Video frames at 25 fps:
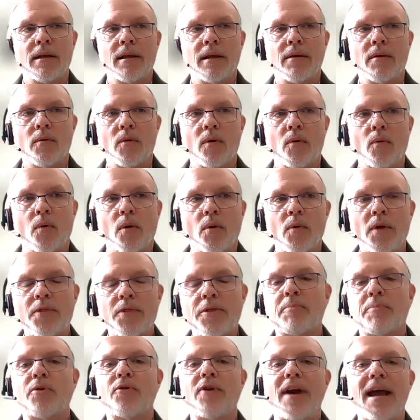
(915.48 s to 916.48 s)

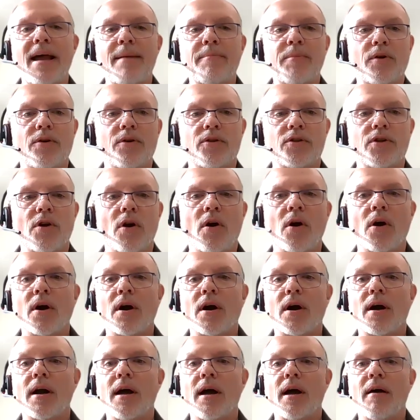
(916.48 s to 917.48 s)
the parameters
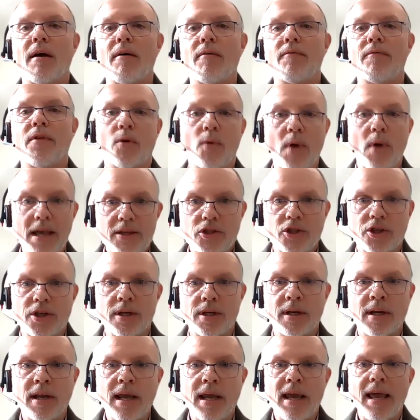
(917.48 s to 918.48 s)
are of the
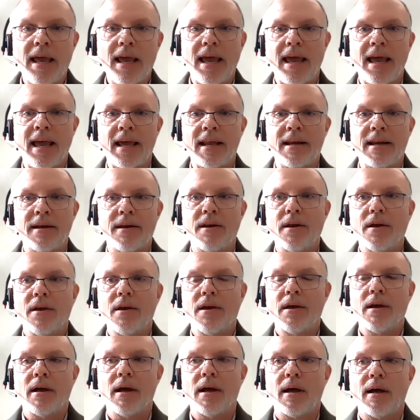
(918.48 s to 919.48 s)
question and
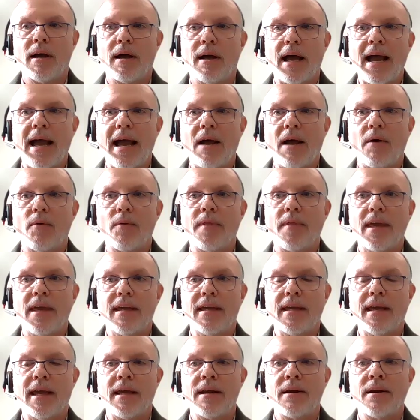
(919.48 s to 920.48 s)
how
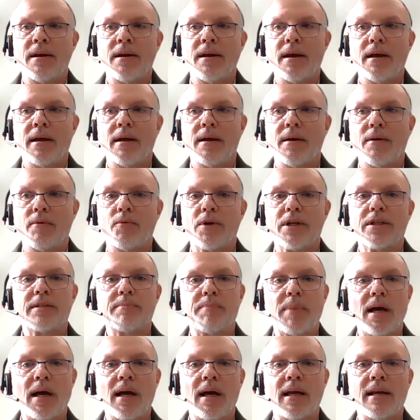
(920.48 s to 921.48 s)
they can
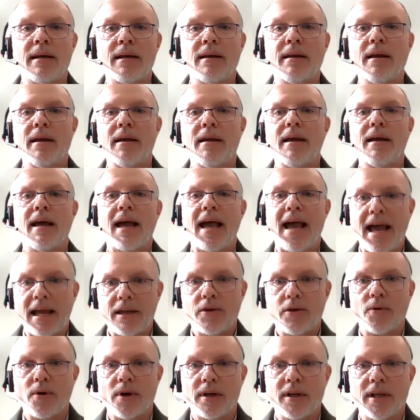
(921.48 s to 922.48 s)
respond
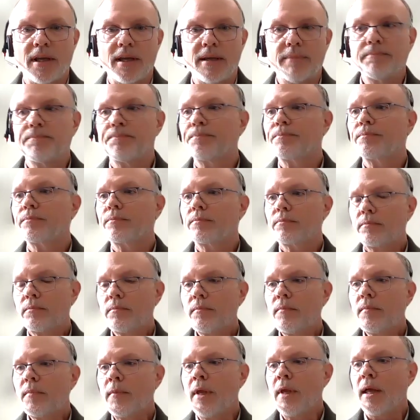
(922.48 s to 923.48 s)
accurately
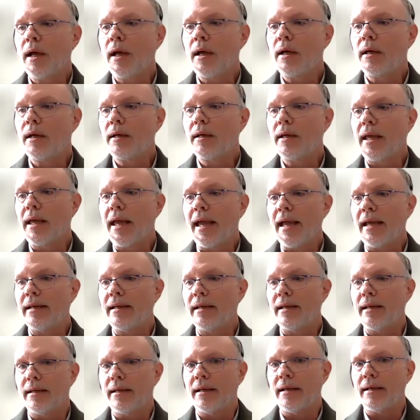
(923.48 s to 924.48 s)

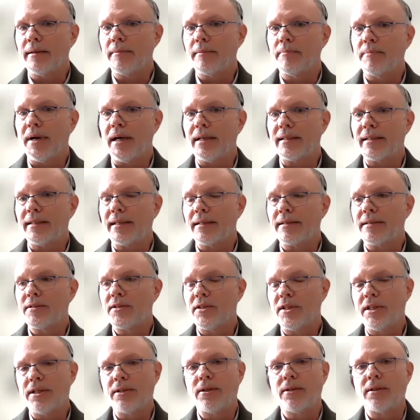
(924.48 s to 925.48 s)
and but
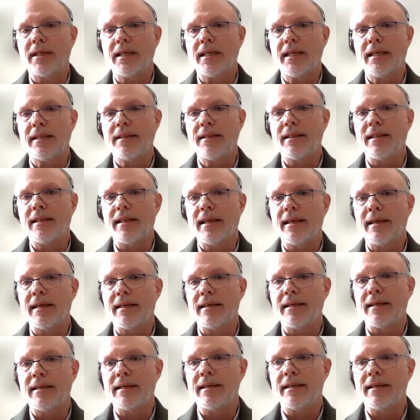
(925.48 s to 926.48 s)
still in
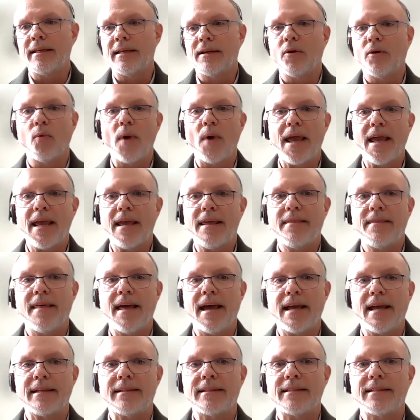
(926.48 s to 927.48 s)
a way
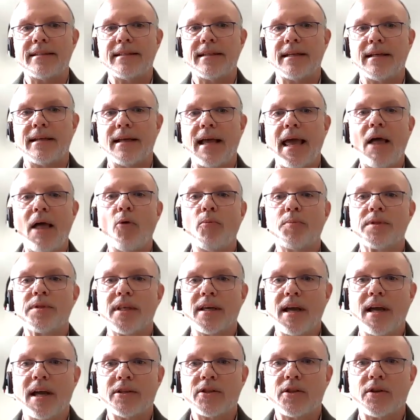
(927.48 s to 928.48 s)
that
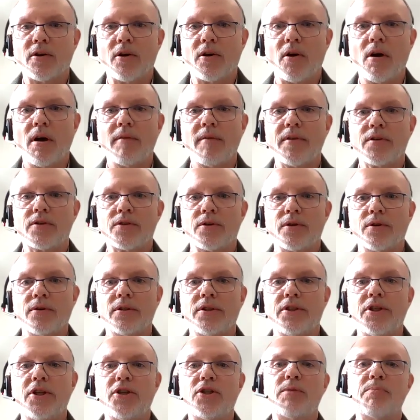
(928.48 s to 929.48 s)
helps the consular
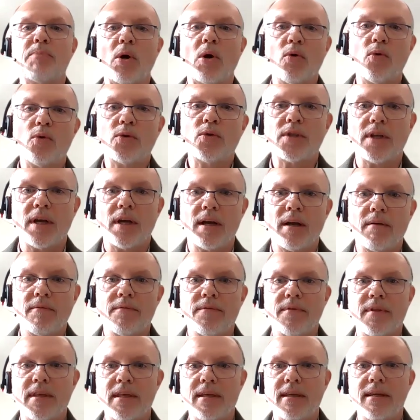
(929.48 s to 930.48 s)
officer dispose
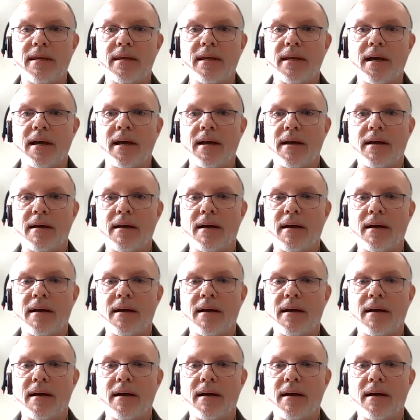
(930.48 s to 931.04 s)
of the